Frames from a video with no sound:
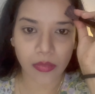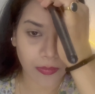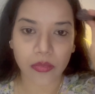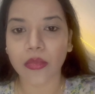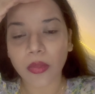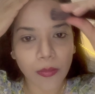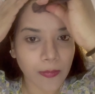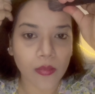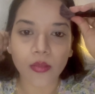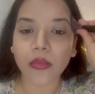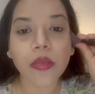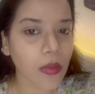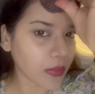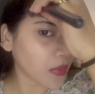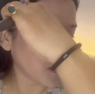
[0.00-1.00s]
So
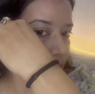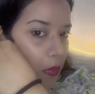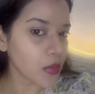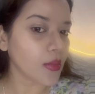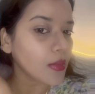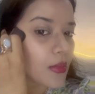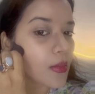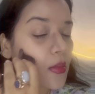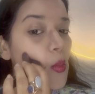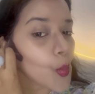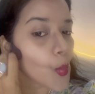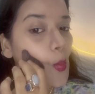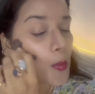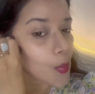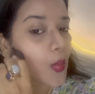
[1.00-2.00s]
now we
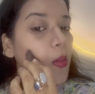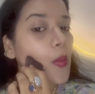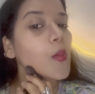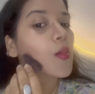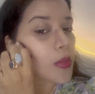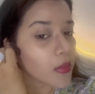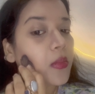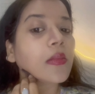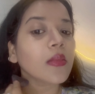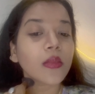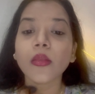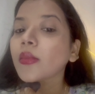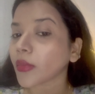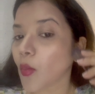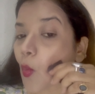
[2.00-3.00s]
got the
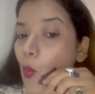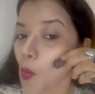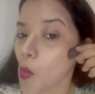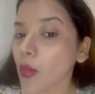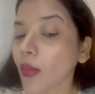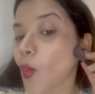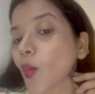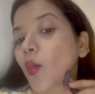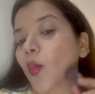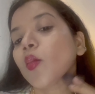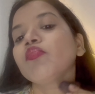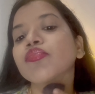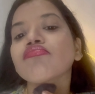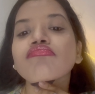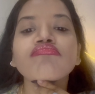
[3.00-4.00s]
cuts and all. See,
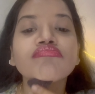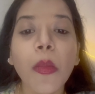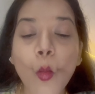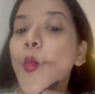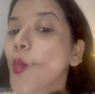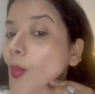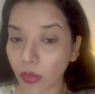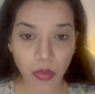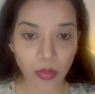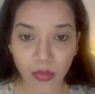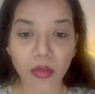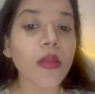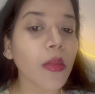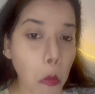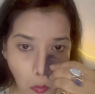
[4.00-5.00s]
you can see how
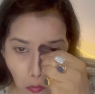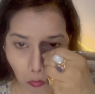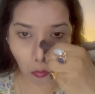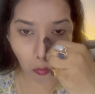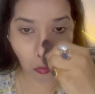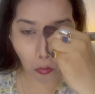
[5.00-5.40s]
it is.